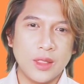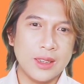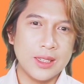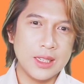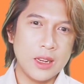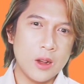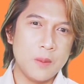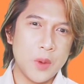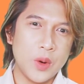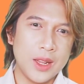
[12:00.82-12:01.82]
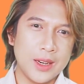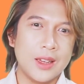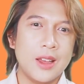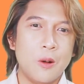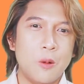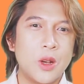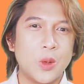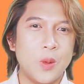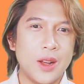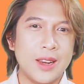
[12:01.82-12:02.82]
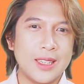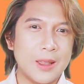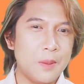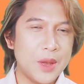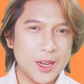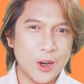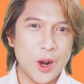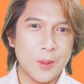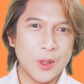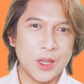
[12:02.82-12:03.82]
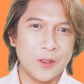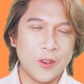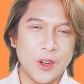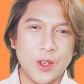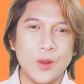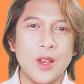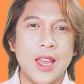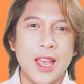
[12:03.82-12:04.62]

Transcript: the listening component, which one is a better option for you